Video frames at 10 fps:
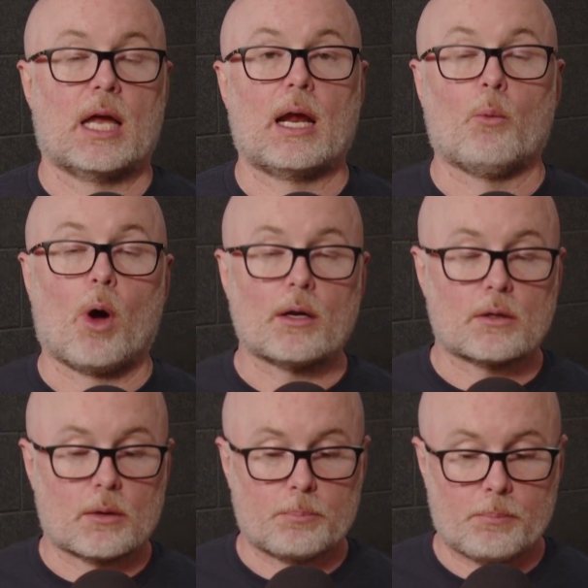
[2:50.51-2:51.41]
And I want to
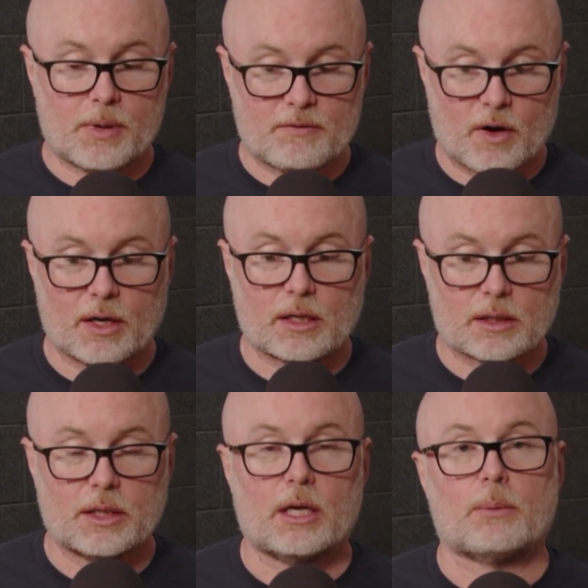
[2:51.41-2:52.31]
be very
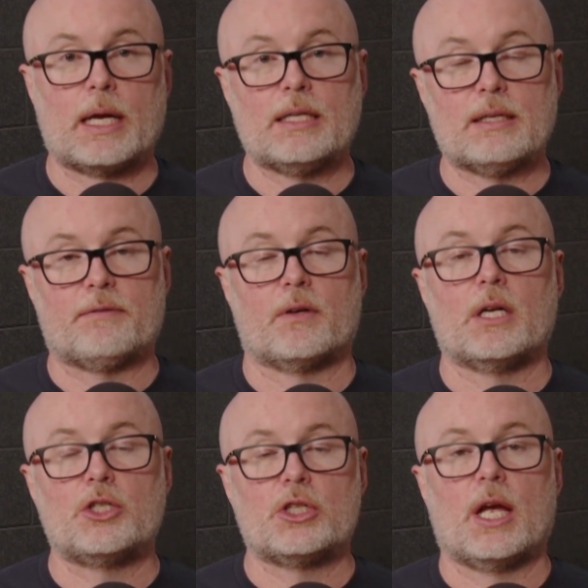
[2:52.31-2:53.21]
clear when I
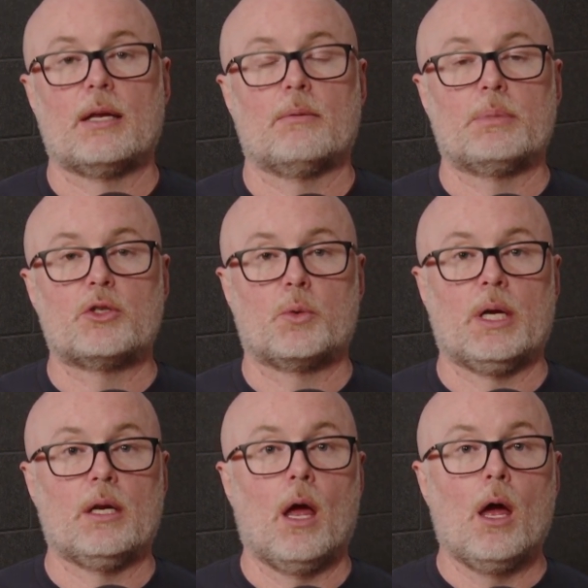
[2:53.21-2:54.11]
differentiate between